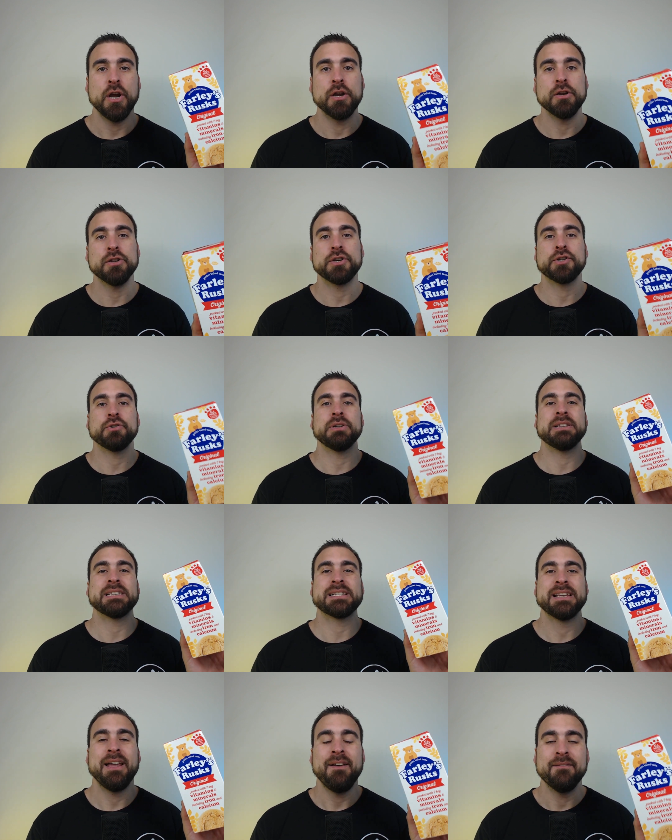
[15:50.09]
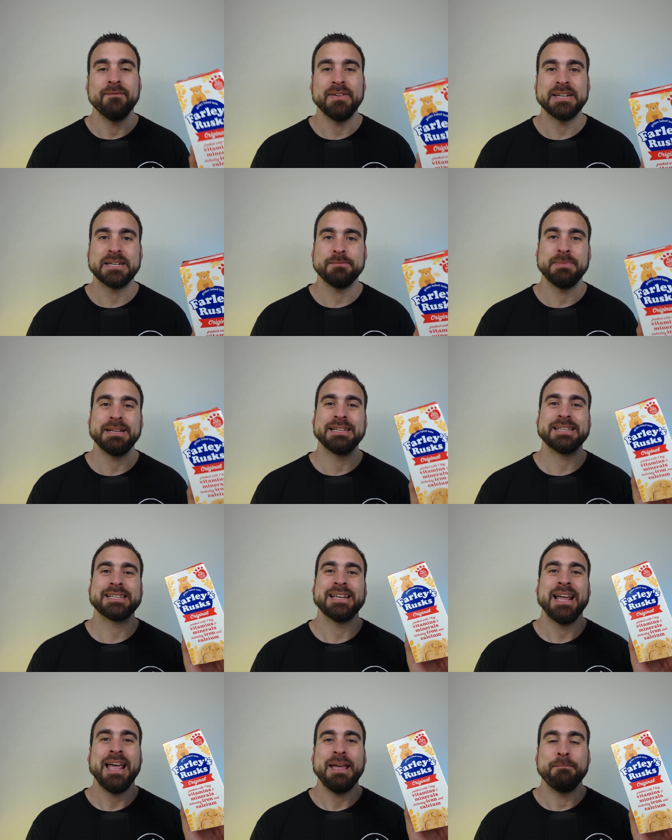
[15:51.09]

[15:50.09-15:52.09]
nutrients, vitamins,